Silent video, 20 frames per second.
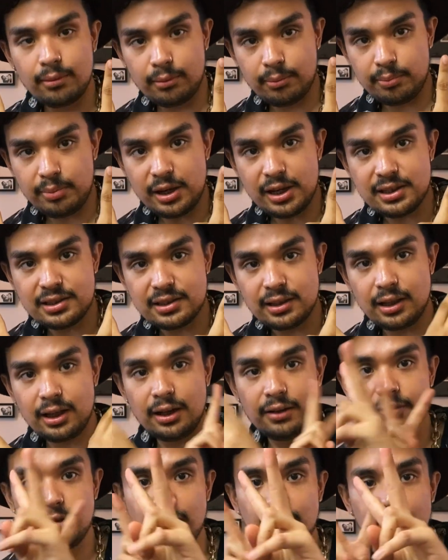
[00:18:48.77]
Peace,
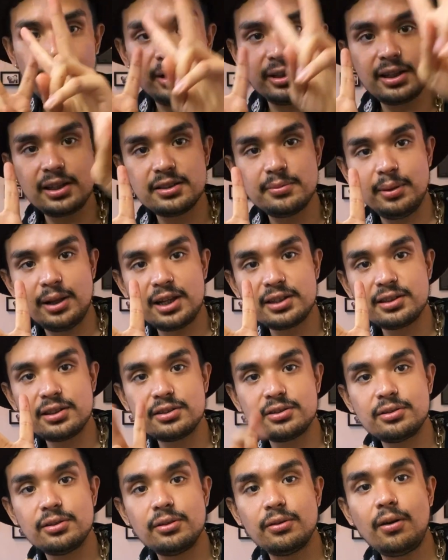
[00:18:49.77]
love, abundance, blessings
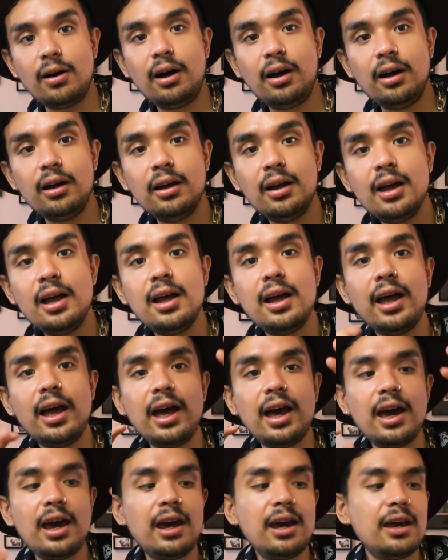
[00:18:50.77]
to you all.
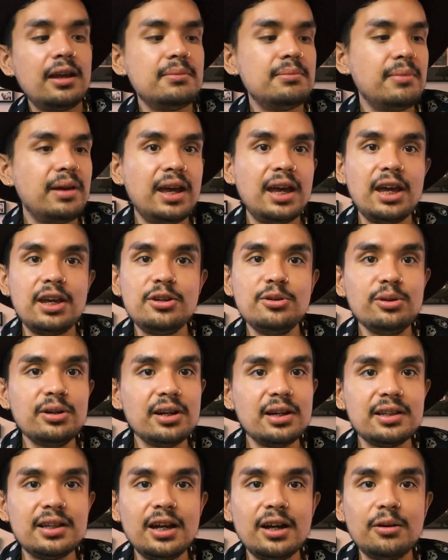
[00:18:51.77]
And may you
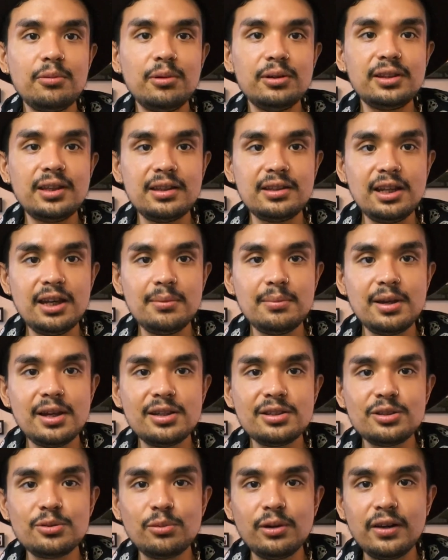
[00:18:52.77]
connect with the
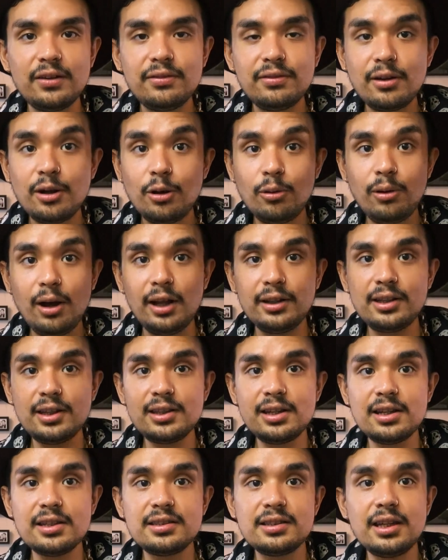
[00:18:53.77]
demons with
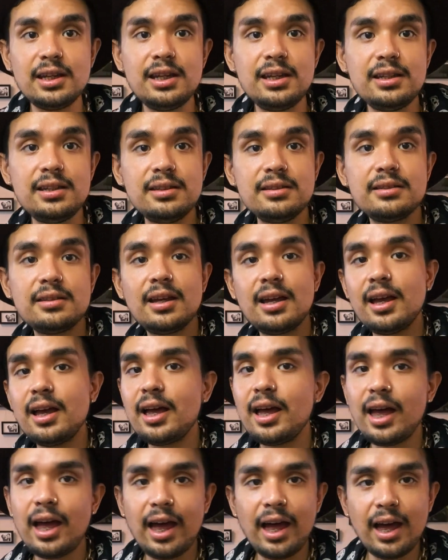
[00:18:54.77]
groundedness, ease,
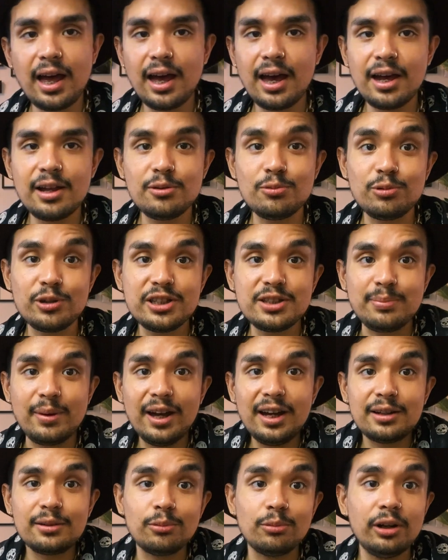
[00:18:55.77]
and
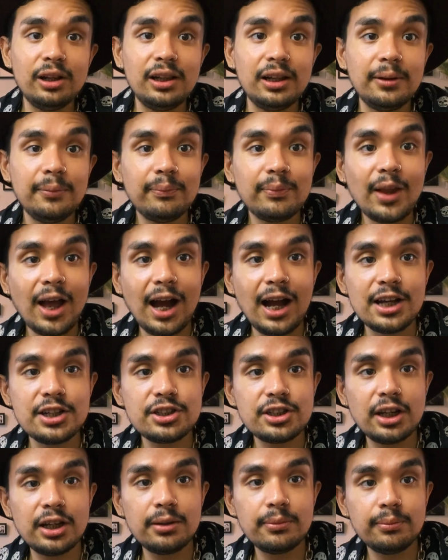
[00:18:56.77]
respect, really.
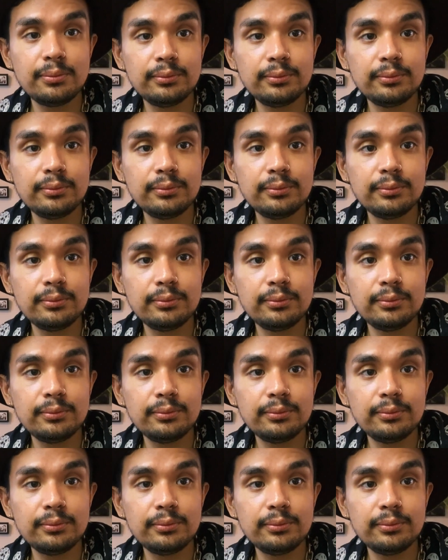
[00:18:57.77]
Ashe.